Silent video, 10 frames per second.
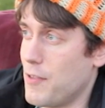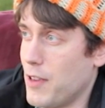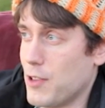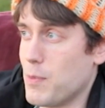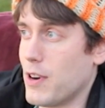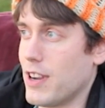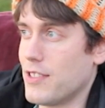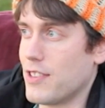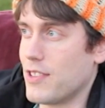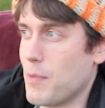Facebook
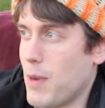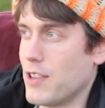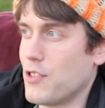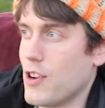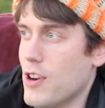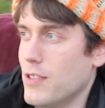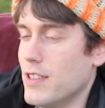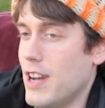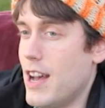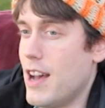is the place to go.
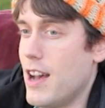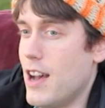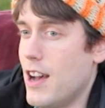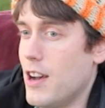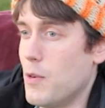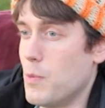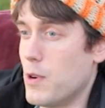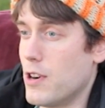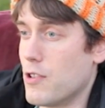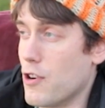
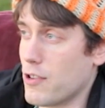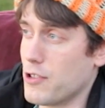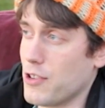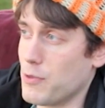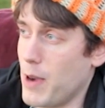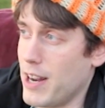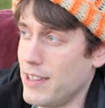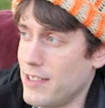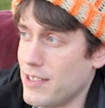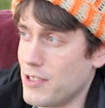We're lurkers on
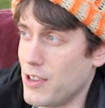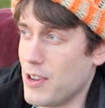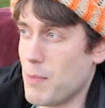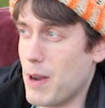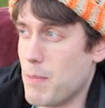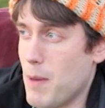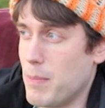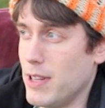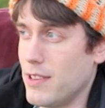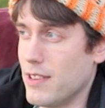Reddit, so you might
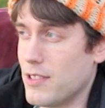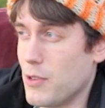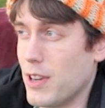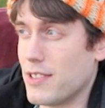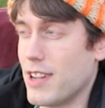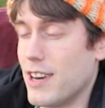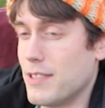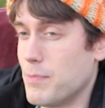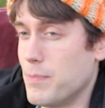bump into us there.